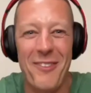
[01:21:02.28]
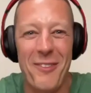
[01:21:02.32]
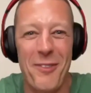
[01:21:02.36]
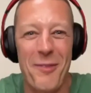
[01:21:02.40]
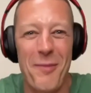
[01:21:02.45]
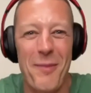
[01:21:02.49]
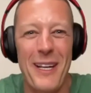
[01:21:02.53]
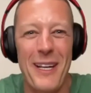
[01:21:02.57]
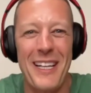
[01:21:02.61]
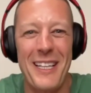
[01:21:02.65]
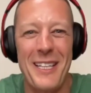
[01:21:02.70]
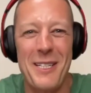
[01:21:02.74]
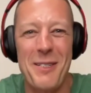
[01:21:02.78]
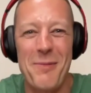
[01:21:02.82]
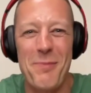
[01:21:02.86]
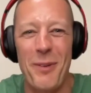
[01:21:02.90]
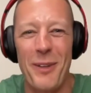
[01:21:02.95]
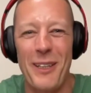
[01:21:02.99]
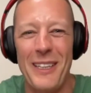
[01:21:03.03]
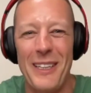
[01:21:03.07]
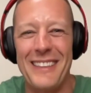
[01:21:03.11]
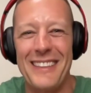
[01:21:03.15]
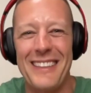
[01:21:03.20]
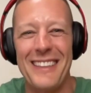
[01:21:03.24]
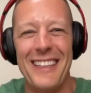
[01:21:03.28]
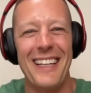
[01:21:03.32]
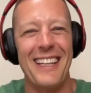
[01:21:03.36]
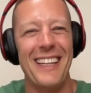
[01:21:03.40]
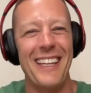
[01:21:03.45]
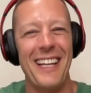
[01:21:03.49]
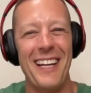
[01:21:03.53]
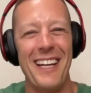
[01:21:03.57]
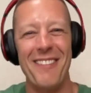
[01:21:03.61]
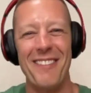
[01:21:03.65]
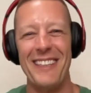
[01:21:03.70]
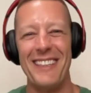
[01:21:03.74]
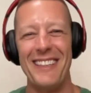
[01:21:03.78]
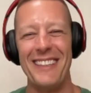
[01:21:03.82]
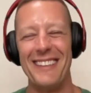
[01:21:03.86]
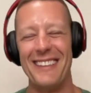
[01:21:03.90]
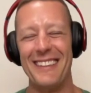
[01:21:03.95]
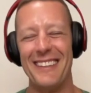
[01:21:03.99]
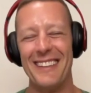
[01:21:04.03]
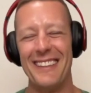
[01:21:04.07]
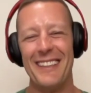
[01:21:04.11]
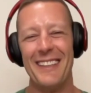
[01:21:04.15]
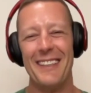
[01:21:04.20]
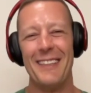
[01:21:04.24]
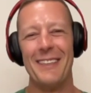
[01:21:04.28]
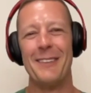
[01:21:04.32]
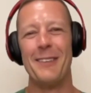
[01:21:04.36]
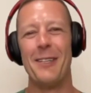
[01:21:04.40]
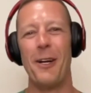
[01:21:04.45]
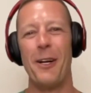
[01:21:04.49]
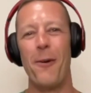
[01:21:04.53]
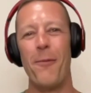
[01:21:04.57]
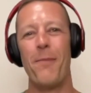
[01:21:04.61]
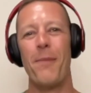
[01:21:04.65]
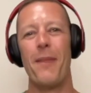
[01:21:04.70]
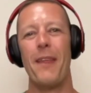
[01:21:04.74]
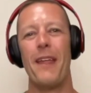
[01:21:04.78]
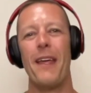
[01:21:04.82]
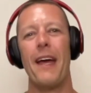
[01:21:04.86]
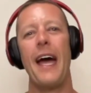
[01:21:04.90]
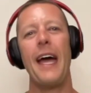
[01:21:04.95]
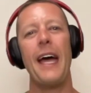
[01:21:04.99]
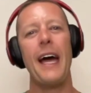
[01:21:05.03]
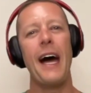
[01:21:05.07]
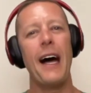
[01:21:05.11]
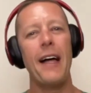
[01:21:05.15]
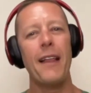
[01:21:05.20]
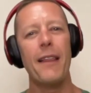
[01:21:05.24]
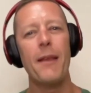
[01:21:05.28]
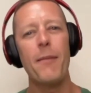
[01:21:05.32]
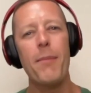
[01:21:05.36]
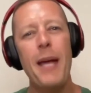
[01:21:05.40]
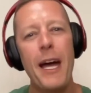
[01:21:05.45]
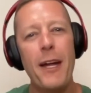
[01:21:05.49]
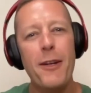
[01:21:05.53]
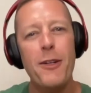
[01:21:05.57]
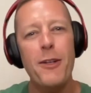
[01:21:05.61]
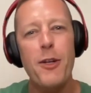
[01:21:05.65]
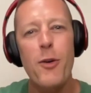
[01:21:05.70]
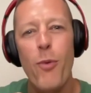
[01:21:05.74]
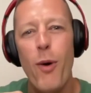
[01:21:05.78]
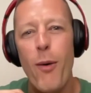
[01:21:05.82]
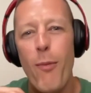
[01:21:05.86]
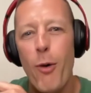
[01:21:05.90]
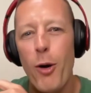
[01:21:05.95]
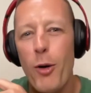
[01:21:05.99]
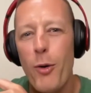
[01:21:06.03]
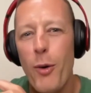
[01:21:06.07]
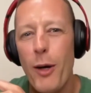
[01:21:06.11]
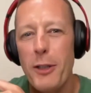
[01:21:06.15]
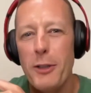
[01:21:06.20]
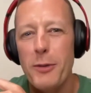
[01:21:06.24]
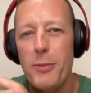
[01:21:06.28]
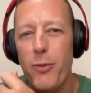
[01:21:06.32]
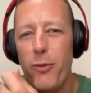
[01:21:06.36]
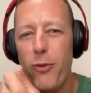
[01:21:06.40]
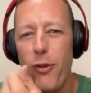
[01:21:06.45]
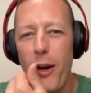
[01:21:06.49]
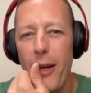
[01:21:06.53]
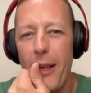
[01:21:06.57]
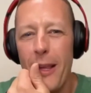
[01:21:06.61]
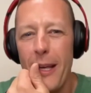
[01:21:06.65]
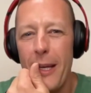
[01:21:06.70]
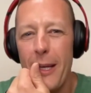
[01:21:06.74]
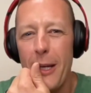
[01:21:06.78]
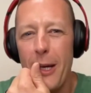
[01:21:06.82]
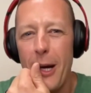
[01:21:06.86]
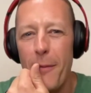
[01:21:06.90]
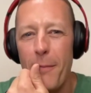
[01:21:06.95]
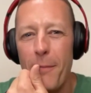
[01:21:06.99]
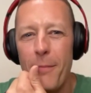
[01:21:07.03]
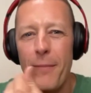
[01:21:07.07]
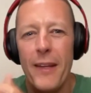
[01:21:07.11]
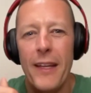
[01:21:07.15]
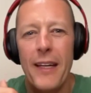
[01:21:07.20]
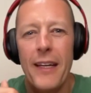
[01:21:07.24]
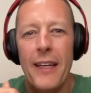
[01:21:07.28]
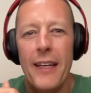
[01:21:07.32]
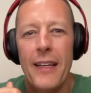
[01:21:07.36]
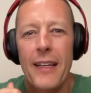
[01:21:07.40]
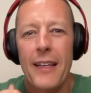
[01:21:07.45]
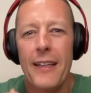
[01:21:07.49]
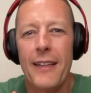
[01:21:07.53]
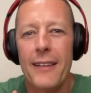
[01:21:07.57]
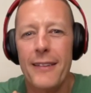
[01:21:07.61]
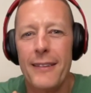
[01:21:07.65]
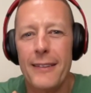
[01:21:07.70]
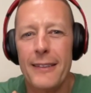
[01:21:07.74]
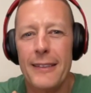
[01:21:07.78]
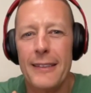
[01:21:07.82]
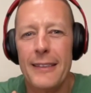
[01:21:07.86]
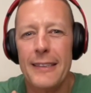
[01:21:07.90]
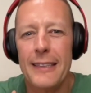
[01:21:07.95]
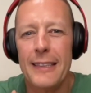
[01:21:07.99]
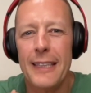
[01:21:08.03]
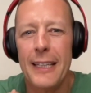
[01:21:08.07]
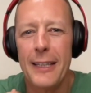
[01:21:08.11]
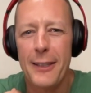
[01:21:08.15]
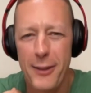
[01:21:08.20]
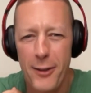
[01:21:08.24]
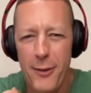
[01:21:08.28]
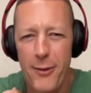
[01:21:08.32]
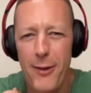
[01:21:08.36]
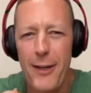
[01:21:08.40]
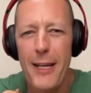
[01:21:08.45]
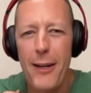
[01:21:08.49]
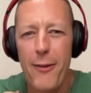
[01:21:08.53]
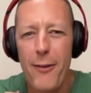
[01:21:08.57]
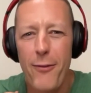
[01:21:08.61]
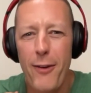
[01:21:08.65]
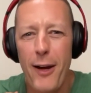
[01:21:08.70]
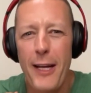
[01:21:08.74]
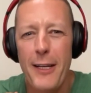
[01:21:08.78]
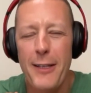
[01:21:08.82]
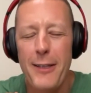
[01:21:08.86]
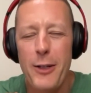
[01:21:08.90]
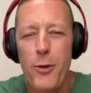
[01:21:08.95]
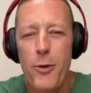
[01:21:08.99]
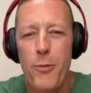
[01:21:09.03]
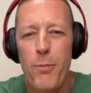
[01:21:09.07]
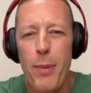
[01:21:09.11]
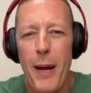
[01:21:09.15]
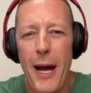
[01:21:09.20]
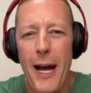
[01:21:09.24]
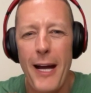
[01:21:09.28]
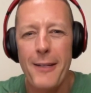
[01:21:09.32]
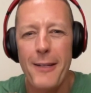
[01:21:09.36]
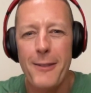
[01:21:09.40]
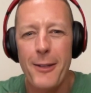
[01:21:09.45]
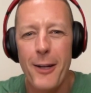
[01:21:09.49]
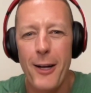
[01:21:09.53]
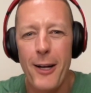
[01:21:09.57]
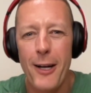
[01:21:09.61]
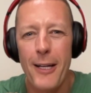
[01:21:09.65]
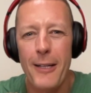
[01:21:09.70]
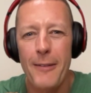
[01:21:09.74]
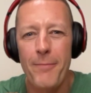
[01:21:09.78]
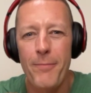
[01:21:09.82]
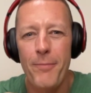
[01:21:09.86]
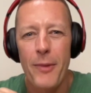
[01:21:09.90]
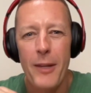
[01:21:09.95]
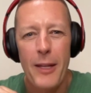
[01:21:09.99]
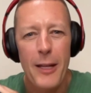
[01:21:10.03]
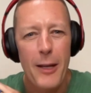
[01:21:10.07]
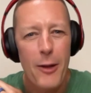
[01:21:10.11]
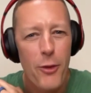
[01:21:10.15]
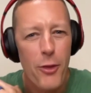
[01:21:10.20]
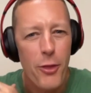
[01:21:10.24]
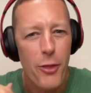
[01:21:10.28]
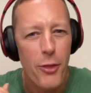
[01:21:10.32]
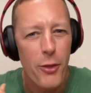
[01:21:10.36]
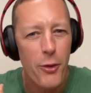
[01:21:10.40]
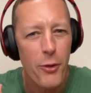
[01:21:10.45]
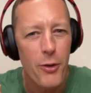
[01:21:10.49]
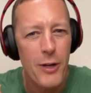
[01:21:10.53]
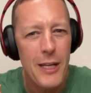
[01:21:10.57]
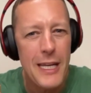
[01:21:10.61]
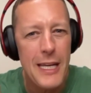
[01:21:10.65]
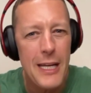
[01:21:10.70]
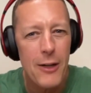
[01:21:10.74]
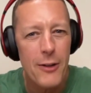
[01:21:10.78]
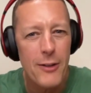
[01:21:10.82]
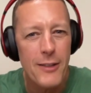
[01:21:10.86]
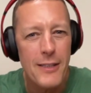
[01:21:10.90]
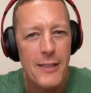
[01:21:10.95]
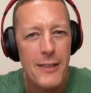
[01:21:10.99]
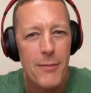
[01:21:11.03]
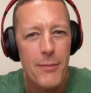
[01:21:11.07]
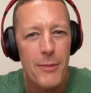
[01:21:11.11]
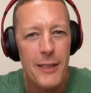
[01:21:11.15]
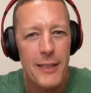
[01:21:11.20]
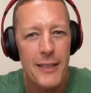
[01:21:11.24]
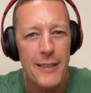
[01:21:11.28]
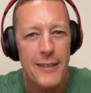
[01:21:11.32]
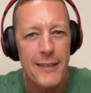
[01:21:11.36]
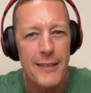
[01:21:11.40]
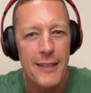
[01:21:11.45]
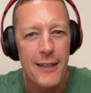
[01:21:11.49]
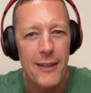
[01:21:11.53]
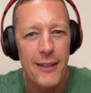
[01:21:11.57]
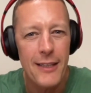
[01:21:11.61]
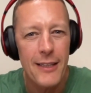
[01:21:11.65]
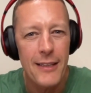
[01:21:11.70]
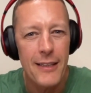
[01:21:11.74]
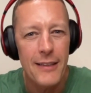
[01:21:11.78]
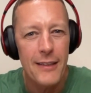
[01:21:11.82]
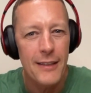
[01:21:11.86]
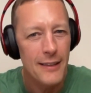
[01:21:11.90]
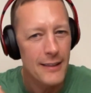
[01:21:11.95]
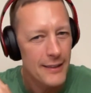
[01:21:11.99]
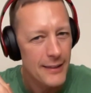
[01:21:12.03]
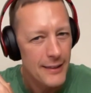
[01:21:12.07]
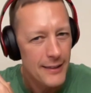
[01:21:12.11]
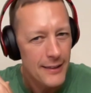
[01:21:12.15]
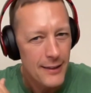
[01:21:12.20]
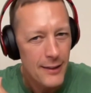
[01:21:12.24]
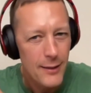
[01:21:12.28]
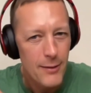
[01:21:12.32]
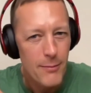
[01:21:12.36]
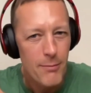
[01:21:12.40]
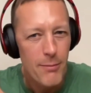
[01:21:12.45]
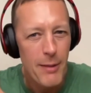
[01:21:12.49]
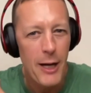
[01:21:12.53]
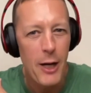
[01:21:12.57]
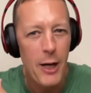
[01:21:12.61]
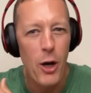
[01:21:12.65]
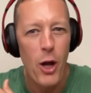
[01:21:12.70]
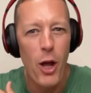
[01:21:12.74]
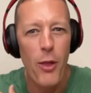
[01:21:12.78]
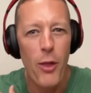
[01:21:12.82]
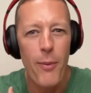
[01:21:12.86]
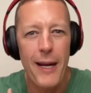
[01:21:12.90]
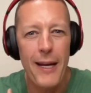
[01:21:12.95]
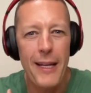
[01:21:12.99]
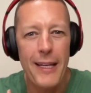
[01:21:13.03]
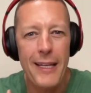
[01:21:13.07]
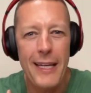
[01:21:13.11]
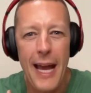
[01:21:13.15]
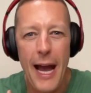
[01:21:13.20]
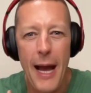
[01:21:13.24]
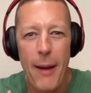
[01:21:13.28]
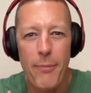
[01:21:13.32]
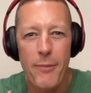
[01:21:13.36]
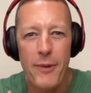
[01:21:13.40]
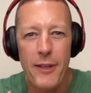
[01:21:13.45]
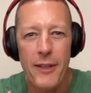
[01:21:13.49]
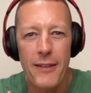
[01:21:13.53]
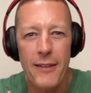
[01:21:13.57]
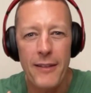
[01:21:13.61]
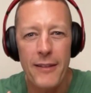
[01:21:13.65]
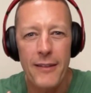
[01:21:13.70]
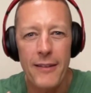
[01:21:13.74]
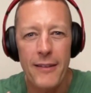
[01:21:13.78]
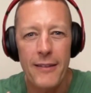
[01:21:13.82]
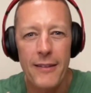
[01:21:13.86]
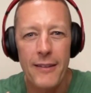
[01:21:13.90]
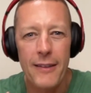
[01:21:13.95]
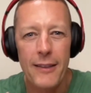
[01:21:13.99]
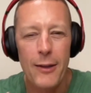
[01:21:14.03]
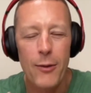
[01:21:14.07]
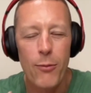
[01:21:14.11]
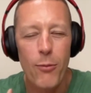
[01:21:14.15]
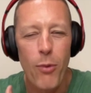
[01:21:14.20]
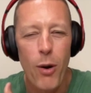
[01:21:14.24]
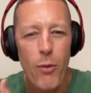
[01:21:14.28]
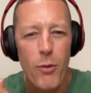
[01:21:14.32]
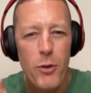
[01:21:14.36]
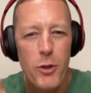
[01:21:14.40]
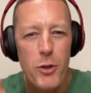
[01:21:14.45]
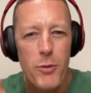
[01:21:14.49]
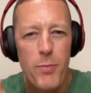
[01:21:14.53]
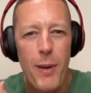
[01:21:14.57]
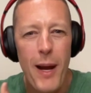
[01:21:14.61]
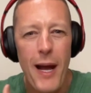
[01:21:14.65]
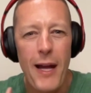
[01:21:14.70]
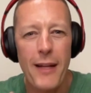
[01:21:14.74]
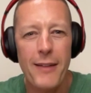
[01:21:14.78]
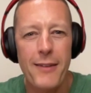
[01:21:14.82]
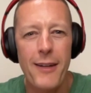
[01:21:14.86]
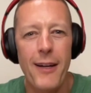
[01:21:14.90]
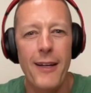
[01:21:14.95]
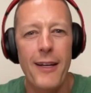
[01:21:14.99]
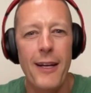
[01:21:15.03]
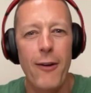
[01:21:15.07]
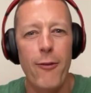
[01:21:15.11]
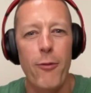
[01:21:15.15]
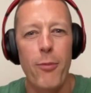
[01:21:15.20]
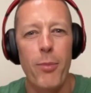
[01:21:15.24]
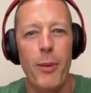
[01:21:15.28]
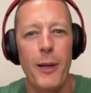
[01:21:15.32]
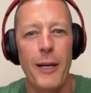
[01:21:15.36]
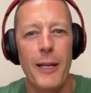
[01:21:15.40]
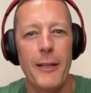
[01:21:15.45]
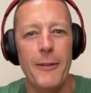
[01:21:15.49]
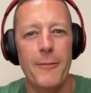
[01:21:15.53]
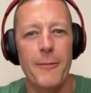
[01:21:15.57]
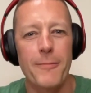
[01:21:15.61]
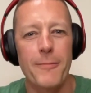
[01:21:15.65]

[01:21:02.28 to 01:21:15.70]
for me at this point. I love it. So, hey, uh, let me ask you one more question before I let you go is there any advice you would pass on? 30 years in the military, made it all the way to captain. What would you pass on to everybody?